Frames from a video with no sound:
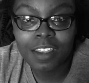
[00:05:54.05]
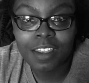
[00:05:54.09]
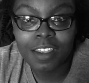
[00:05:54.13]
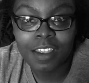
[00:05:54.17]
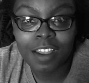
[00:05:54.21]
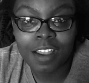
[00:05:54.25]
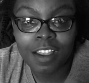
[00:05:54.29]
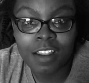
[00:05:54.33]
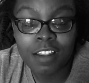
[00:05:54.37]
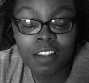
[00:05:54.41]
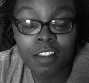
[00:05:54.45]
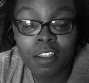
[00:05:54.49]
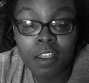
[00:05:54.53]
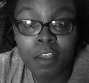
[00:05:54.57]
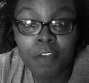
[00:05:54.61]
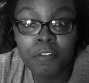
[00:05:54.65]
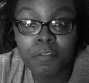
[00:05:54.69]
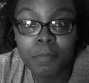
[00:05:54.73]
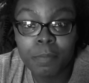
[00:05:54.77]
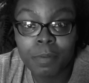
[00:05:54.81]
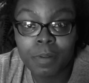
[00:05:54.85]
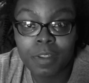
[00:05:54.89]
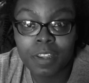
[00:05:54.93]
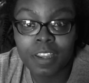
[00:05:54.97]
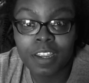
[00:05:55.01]
I loved
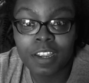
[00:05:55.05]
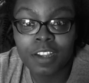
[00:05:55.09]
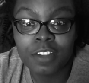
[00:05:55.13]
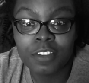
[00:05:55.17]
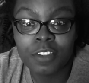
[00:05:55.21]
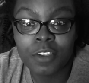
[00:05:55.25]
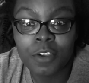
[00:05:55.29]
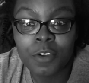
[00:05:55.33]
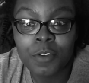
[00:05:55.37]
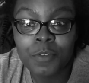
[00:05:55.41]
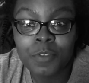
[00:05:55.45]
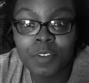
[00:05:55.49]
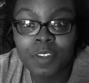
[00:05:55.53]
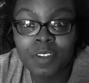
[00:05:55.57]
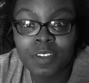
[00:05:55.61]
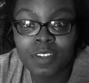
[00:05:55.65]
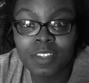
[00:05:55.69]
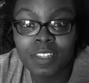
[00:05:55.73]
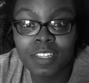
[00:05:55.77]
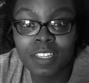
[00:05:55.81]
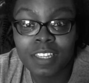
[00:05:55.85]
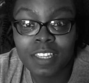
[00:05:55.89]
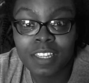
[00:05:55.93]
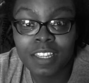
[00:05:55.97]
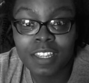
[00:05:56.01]
playing those as a
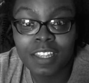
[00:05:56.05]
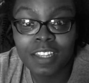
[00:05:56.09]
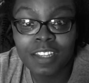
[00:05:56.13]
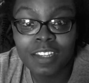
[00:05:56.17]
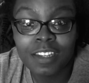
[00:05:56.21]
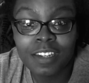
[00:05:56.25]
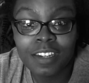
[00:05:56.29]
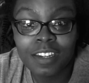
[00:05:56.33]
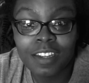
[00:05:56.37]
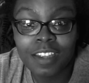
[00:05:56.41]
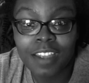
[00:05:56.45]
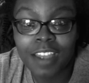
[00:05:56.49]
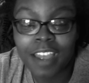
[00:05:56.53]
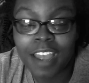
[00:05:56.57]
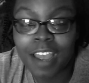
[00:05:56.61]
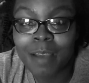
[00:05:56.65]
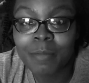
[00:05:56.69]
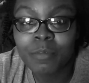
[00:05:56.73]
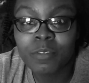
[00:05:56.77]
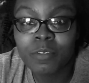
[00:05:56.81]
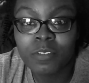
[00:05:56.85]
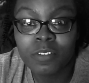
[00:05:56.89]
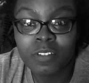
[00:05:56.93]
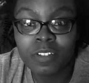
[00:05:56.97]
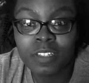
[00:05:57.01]
kid.
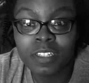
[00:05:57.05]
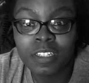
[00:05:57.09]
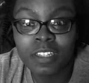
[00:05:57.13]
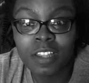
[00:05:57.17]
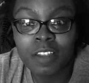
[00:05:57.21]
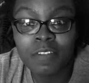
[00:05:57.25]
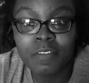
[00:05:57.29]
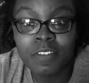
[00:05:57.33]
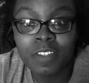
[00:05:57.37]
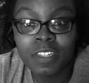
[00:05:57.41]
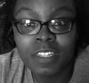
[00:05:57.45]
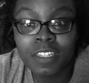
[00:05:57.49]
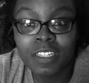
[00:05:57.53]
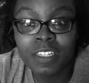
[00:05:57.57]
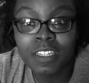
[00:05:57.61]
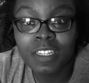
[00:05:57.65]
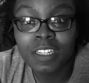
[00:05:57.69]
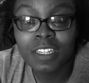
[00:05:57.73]
Absolutely loved it.